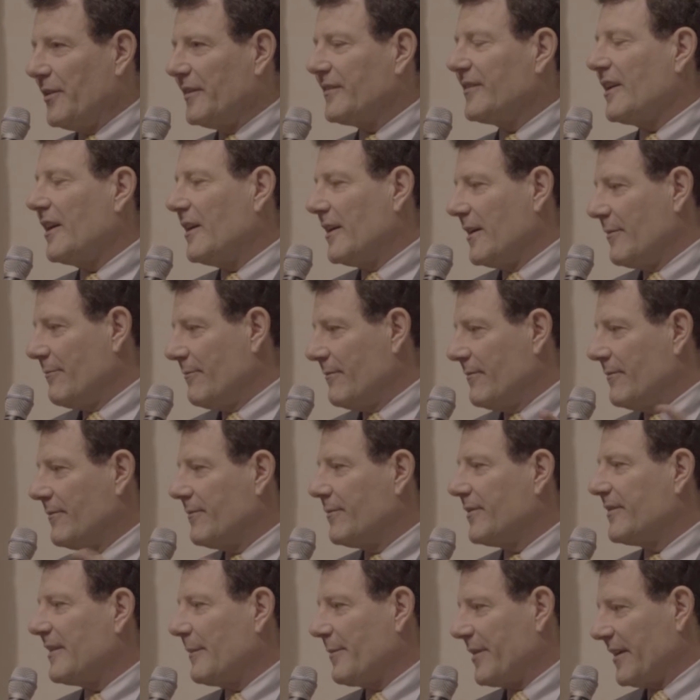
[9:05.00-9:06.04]
so this time
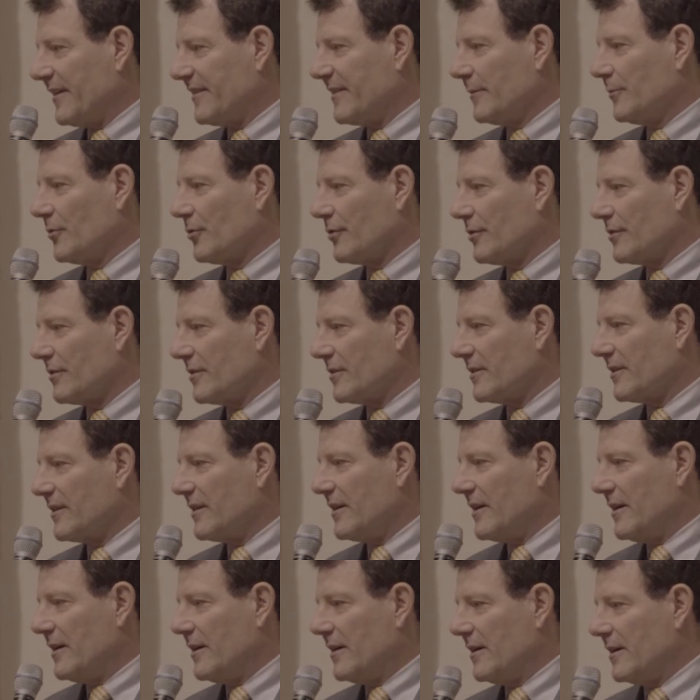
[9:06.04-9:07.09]
something similar
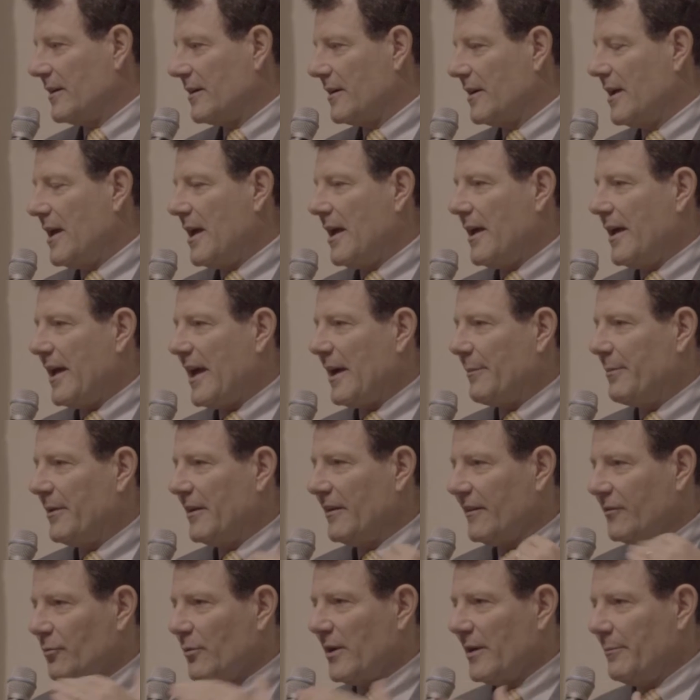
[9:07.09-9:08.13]
uh,
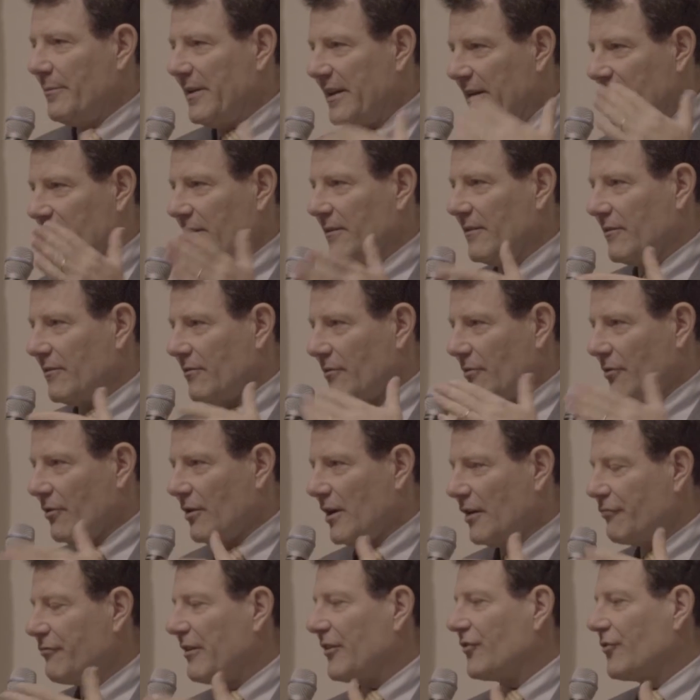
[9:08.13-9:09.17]
happened, and so I'd been
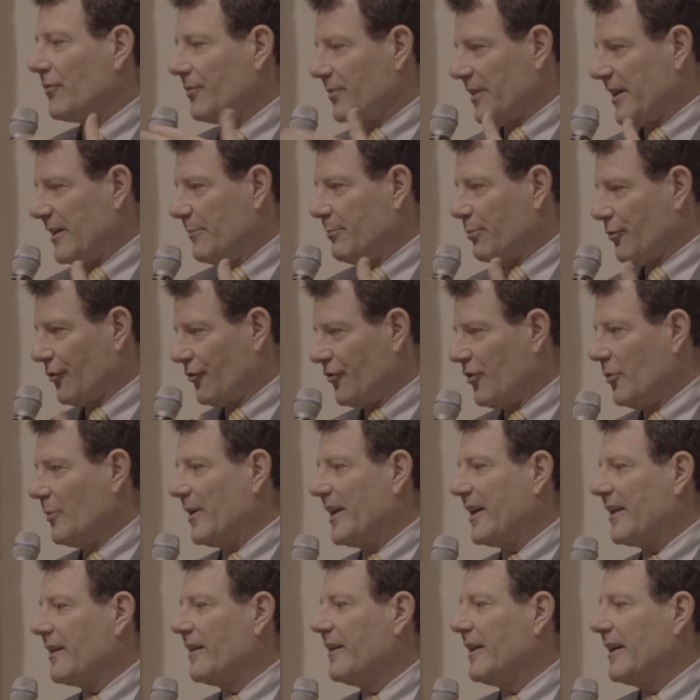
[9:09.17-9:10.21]
aggressively
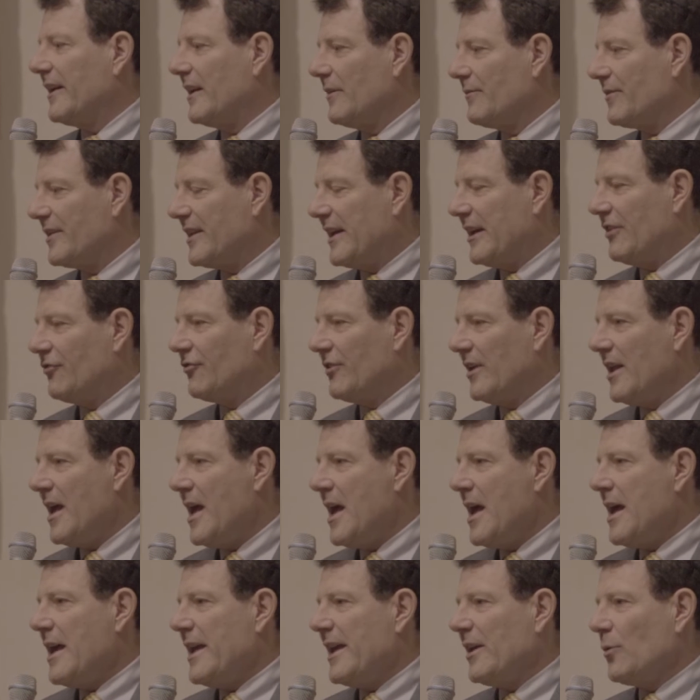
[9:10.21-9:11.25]
pursuing an invitation.
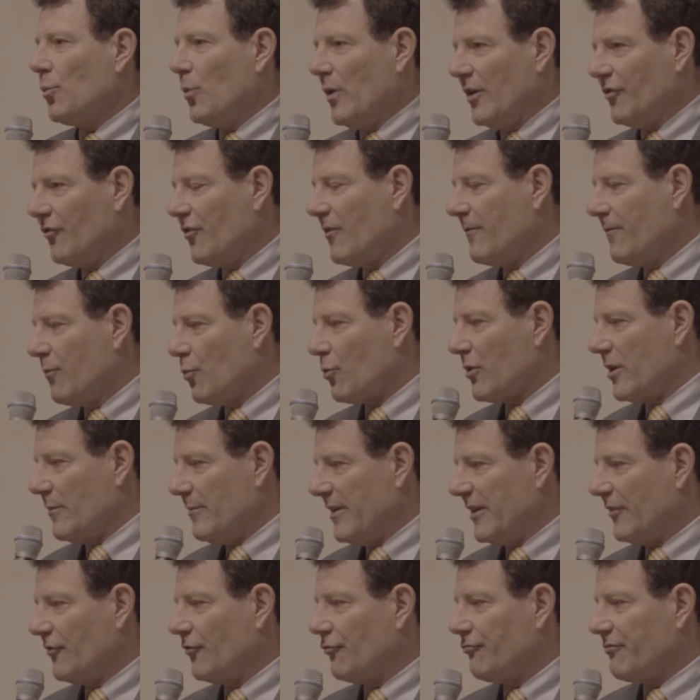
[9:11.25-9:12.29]
It was the foreign
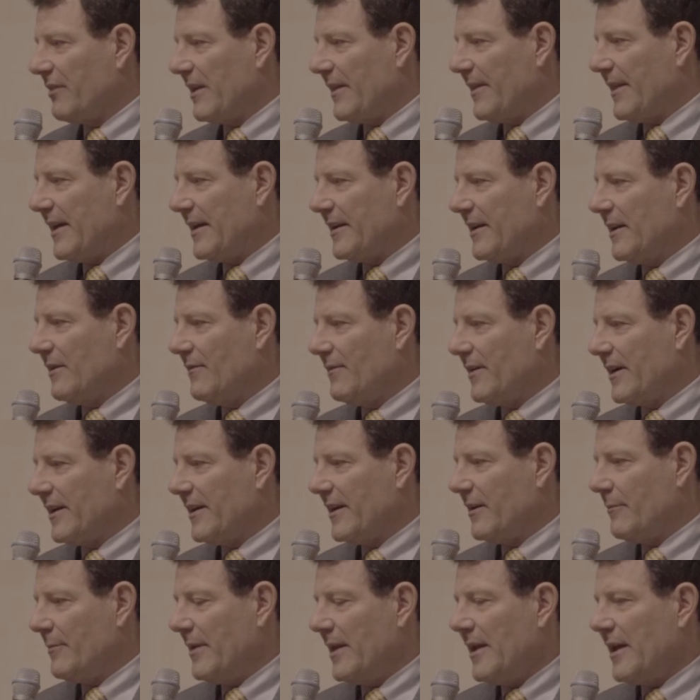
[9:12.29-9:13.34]
ministry that
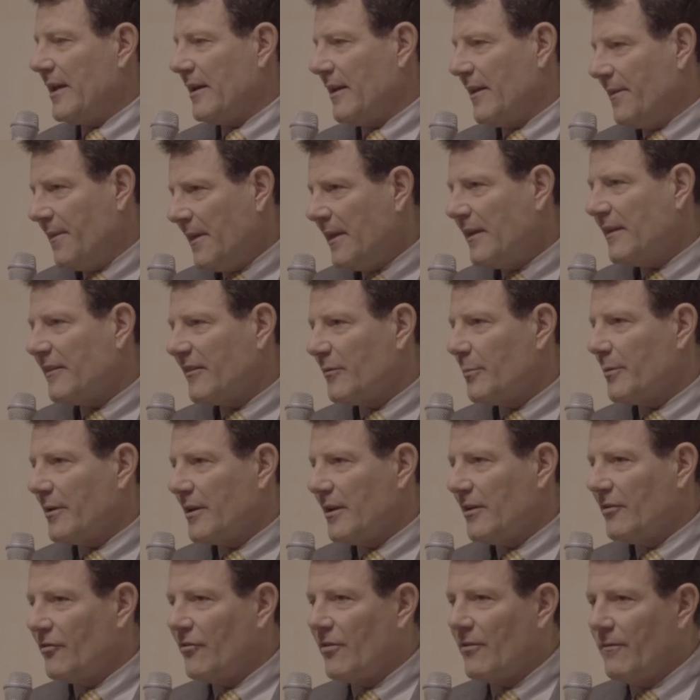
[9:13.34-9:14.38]
invited me, and I think it's
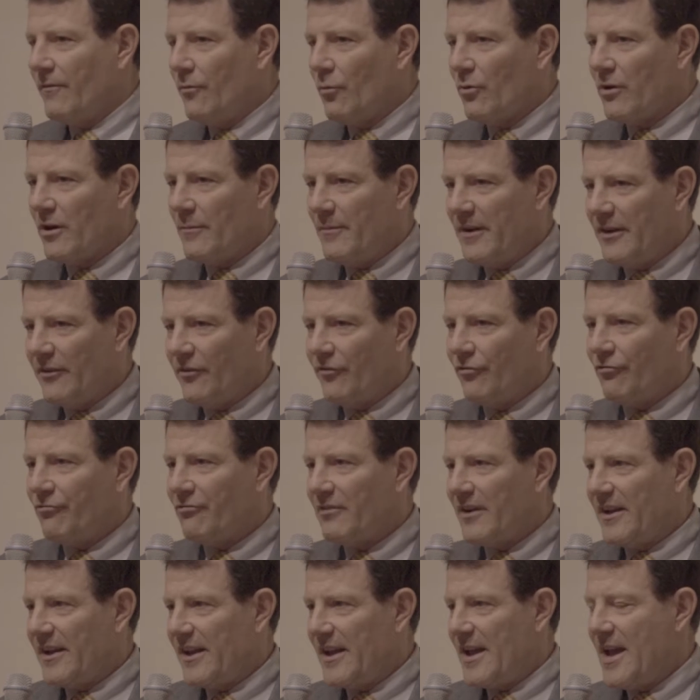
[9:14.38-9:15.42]
because the foreign
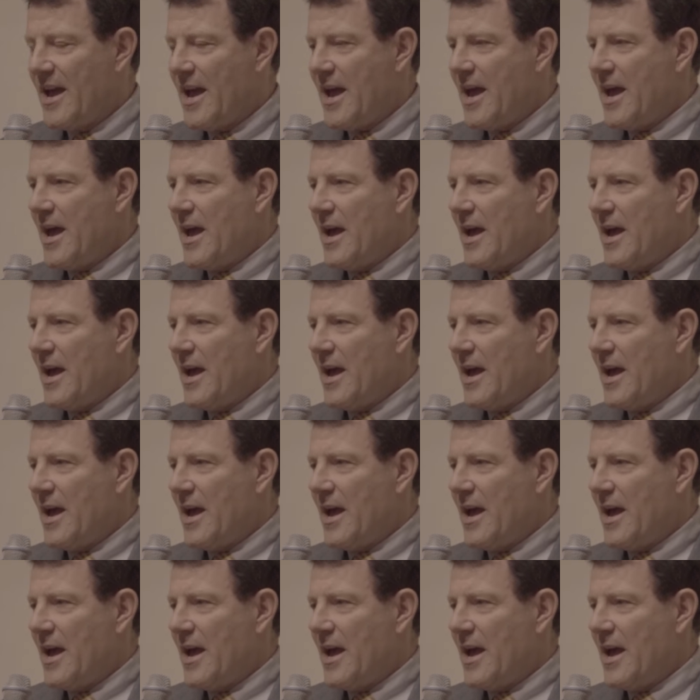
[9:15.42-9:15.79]
ministry